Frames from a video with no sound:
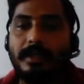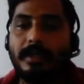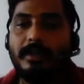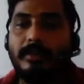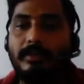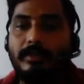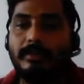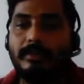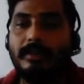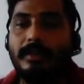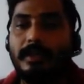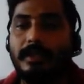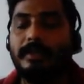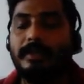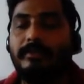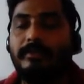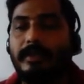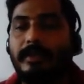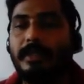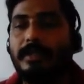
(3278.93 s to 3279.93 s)
tau.
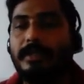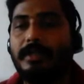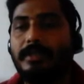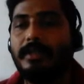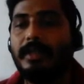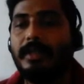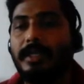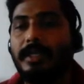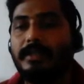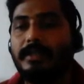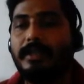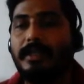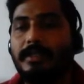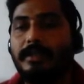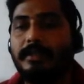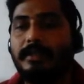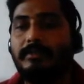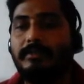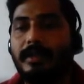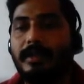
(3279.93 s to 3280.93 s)
If it is
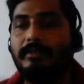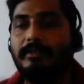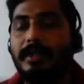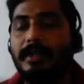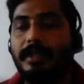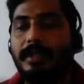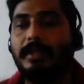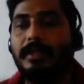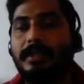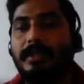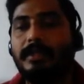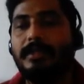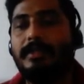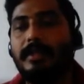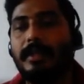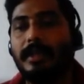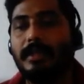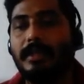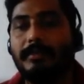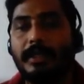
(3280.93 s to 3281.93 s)
xxyy, it
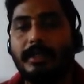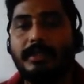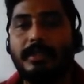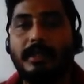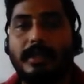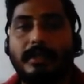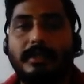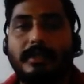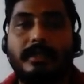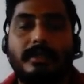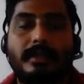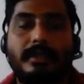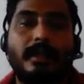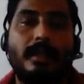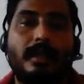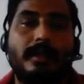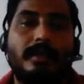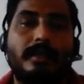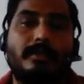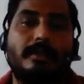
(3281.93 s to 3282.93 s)
is normal stress.
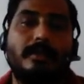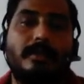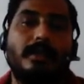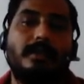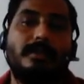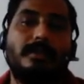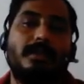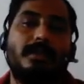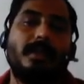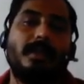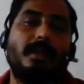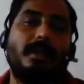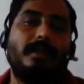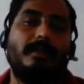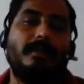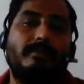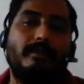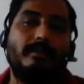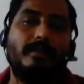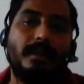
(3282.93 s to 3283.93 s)
So that is a
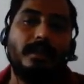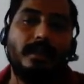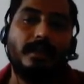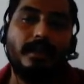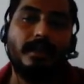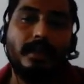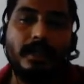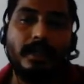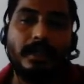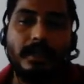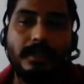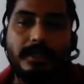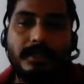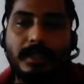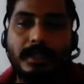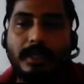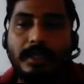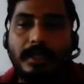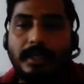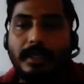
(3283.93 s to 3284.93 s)
kind of another
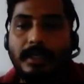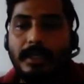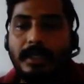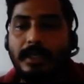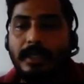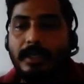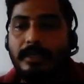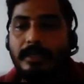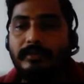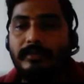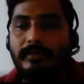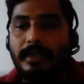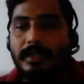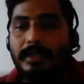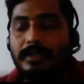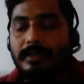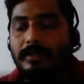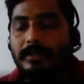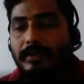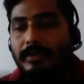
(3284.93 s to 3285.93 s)
understanding. If it
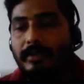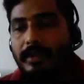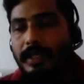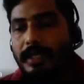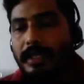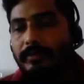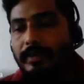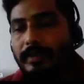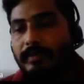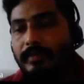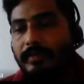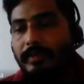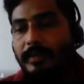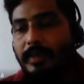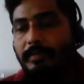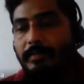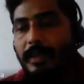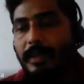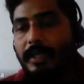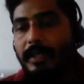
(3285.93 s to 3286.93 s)
is going away
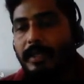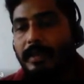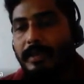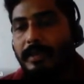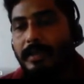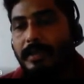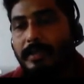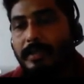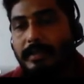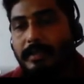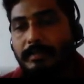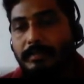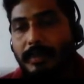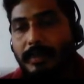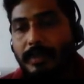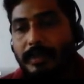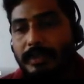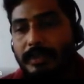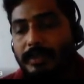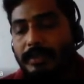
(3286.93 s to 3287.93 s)
from the plane, it is
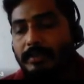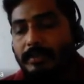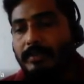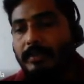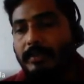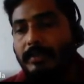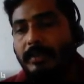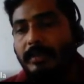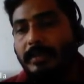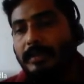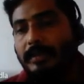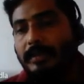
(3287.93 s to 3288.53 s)
positive